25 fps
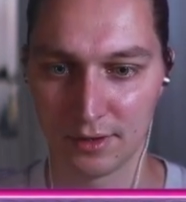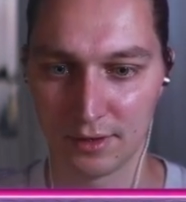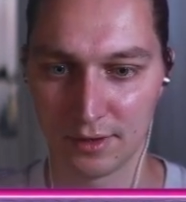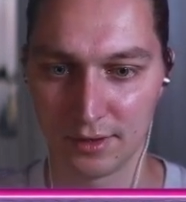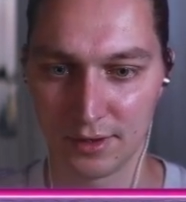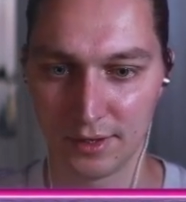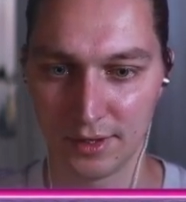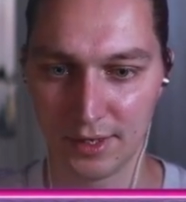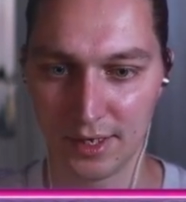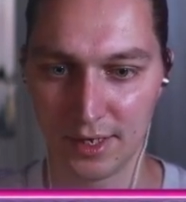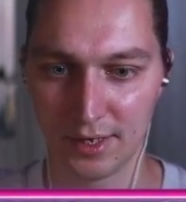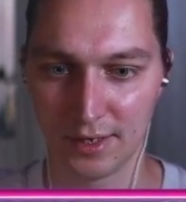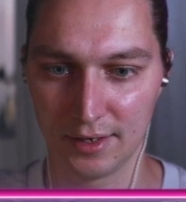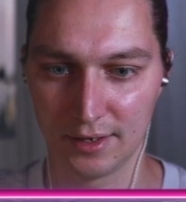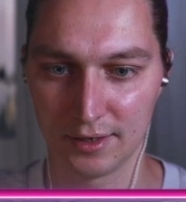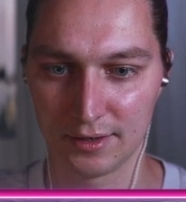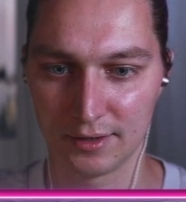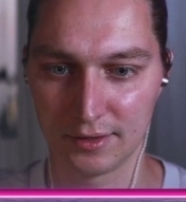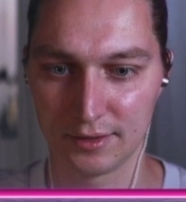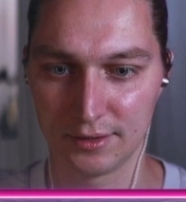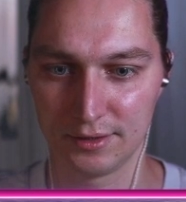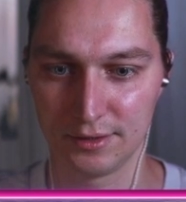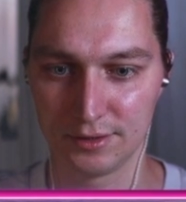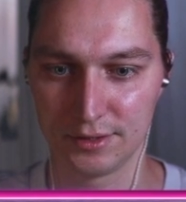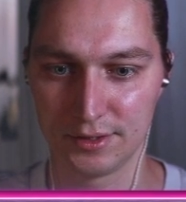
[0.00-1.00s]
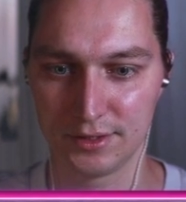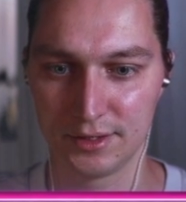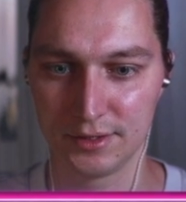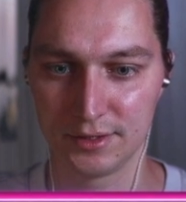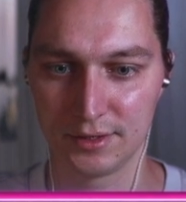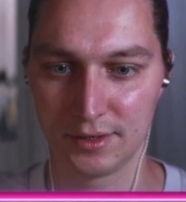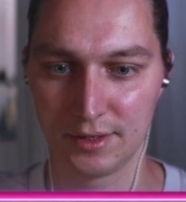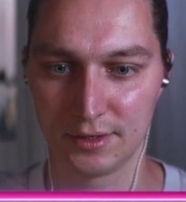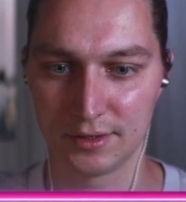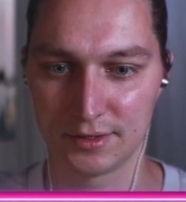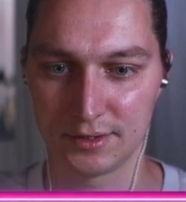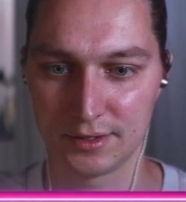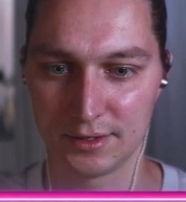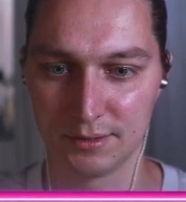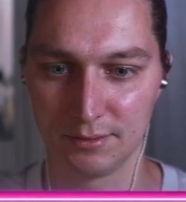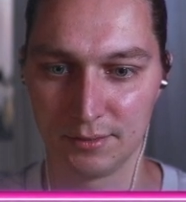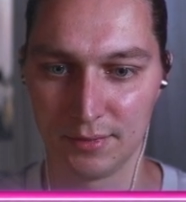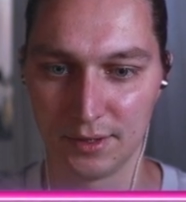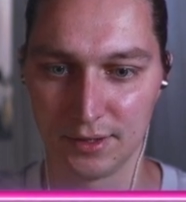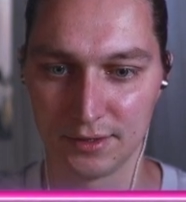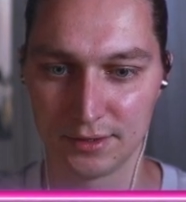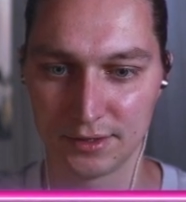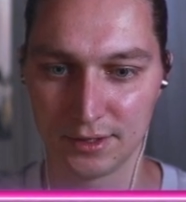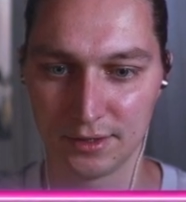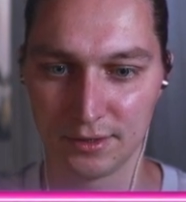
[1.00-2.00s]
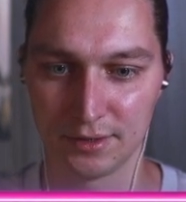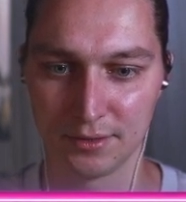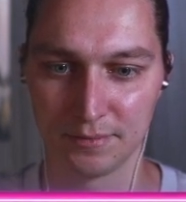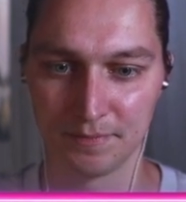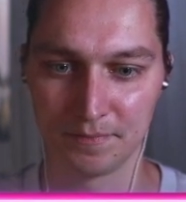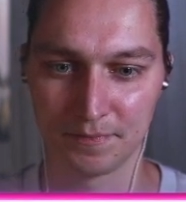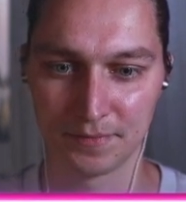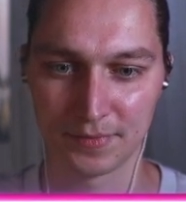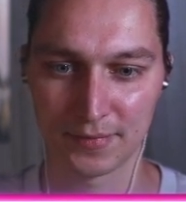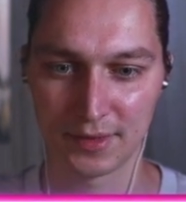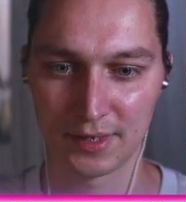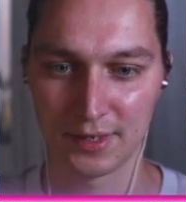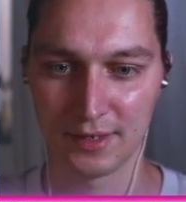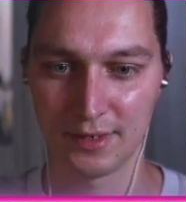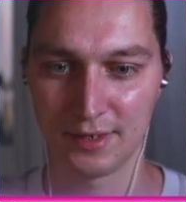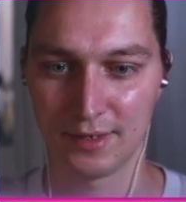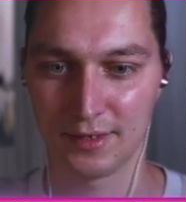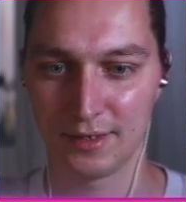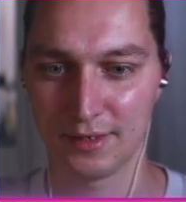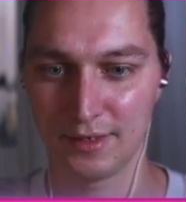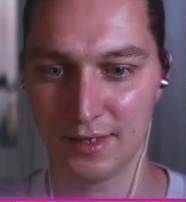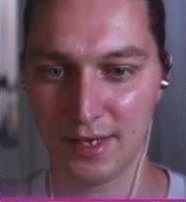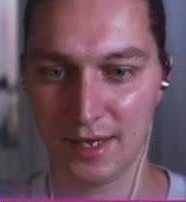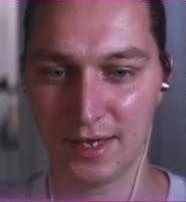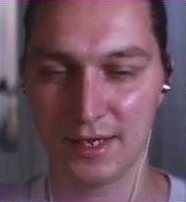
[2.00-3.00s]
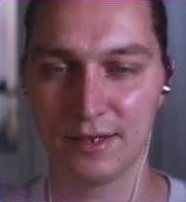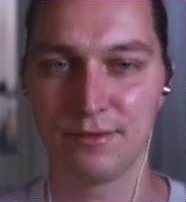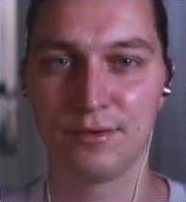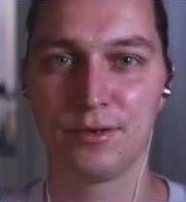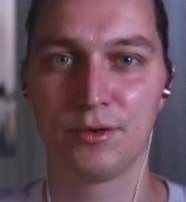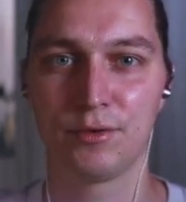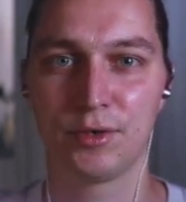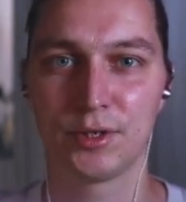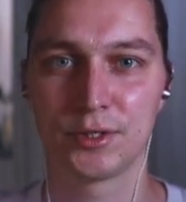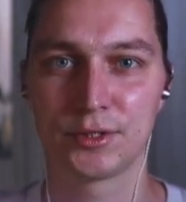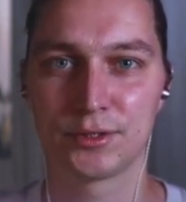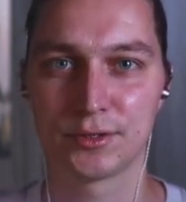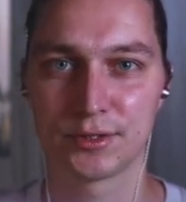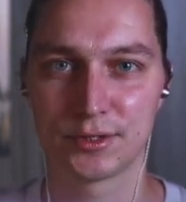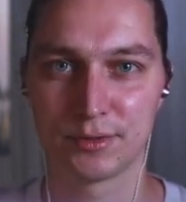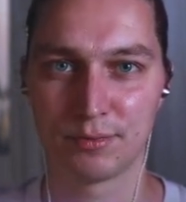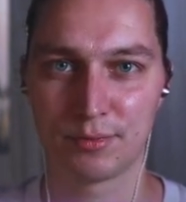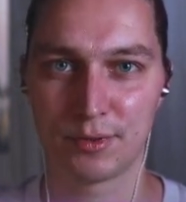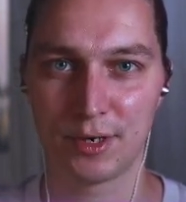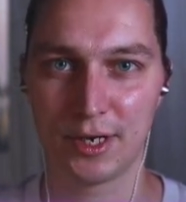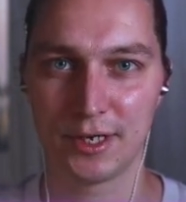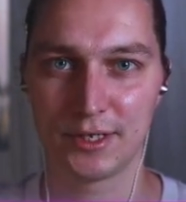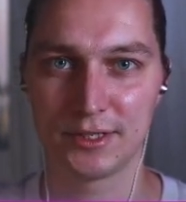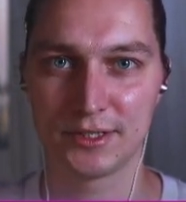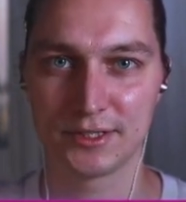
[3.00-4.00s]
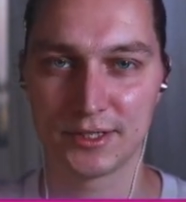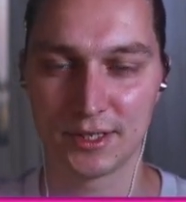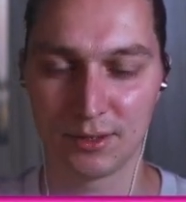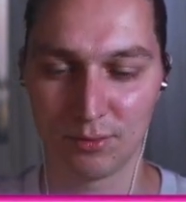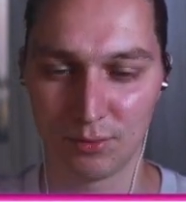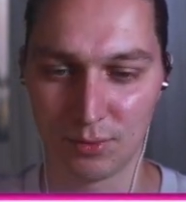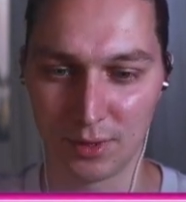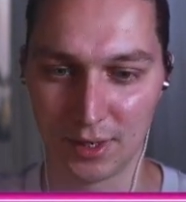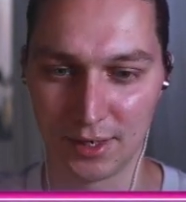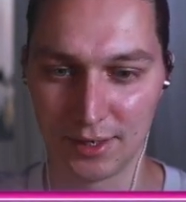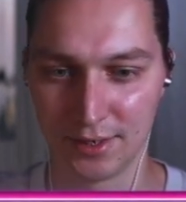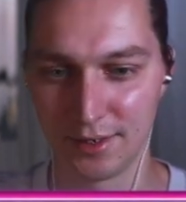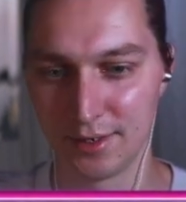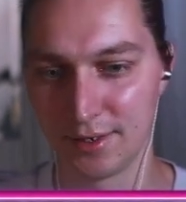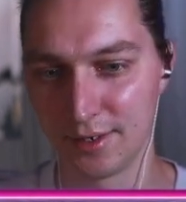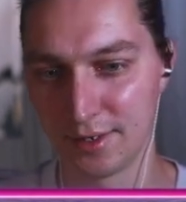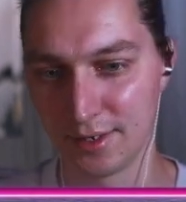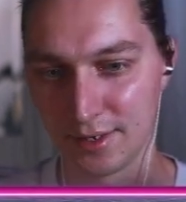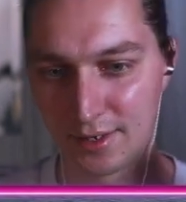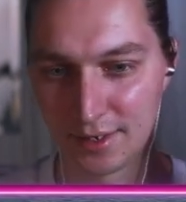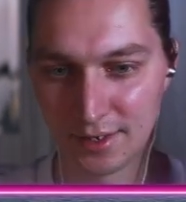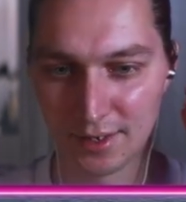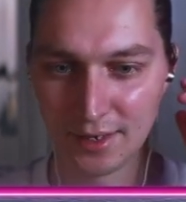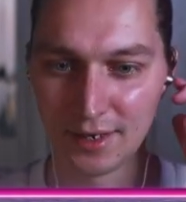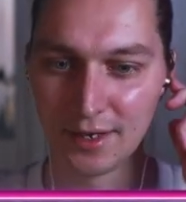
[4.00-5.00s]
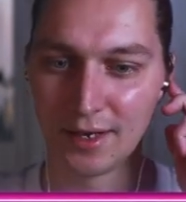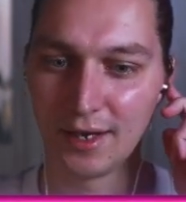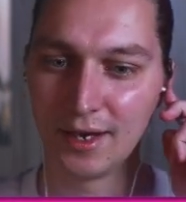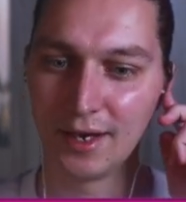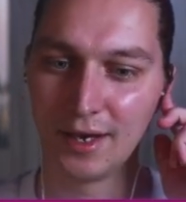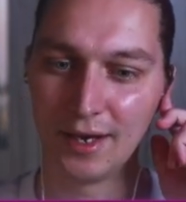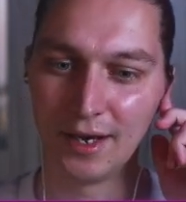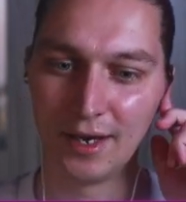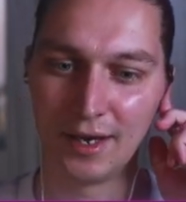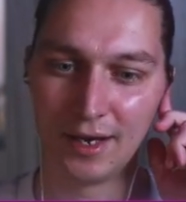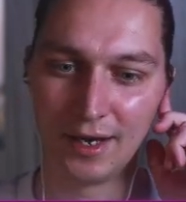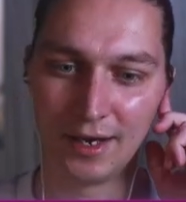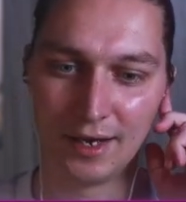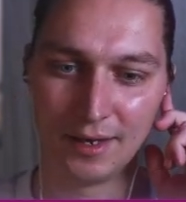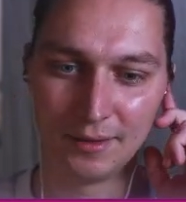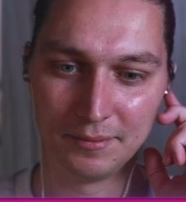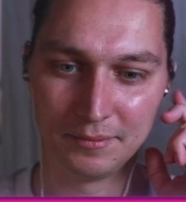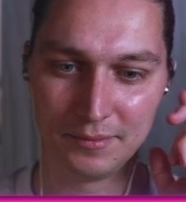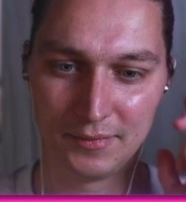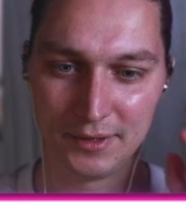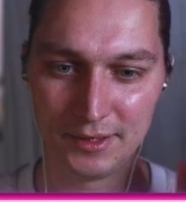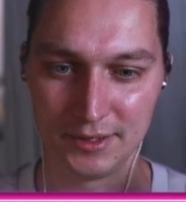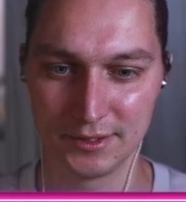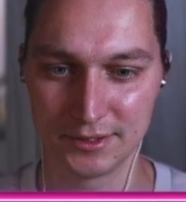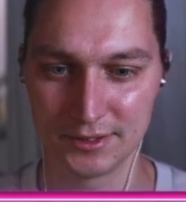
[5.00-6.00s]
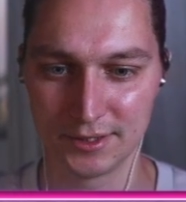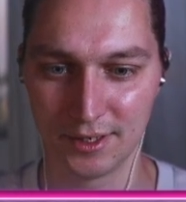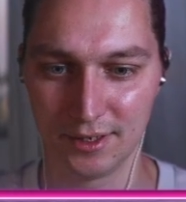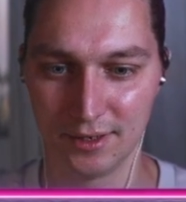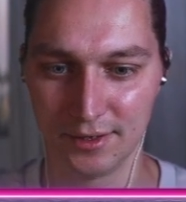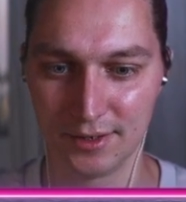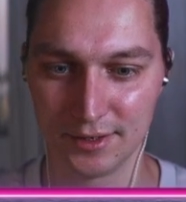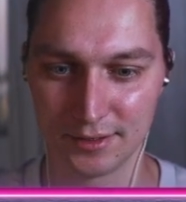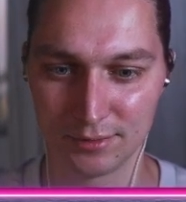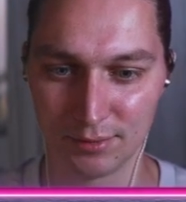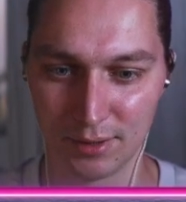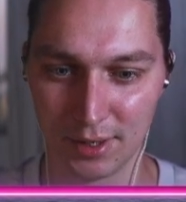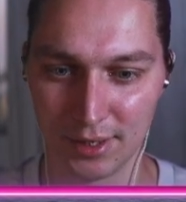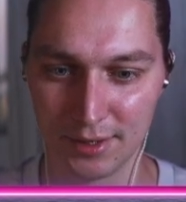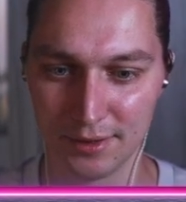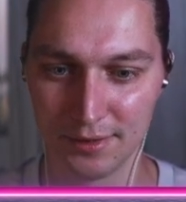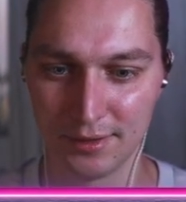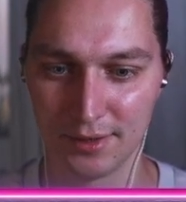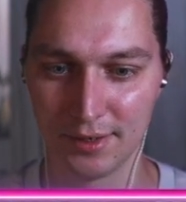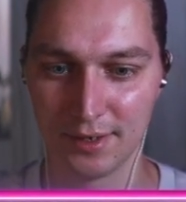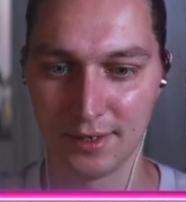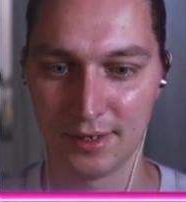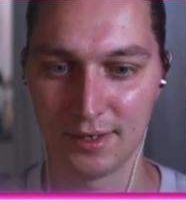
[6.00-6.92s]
Yeah, you see this symbol. So yeah, if you want to surprise someone, install this one.